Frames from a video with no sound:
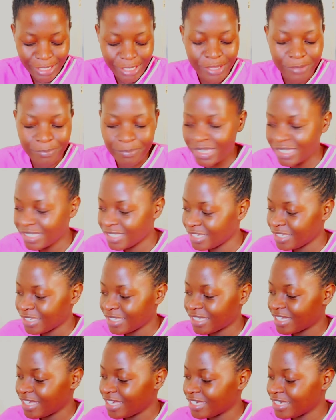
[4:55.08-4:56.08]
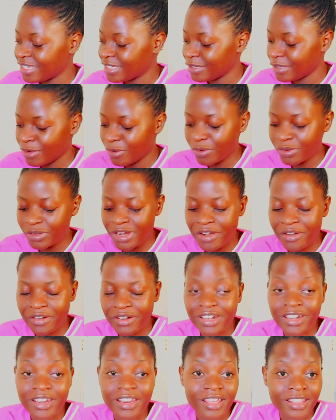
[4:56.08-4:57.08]
Imagine
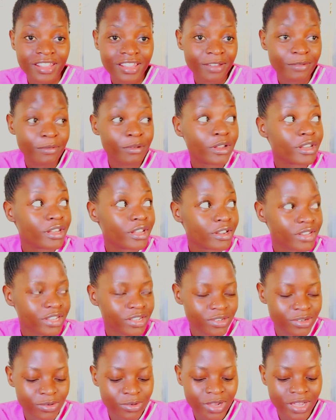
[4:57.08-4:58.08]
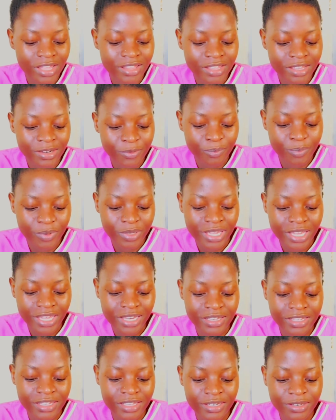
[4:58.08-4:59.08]
ordering the other, look at that pick,
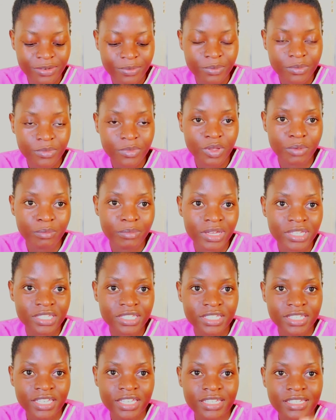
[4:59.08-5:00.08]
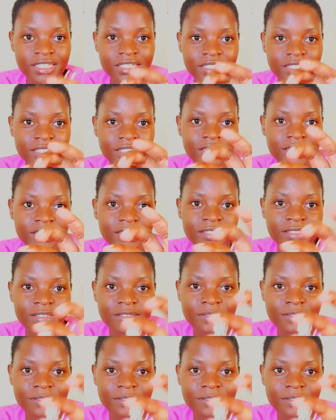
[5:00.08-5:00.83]
and then Imagine getting this.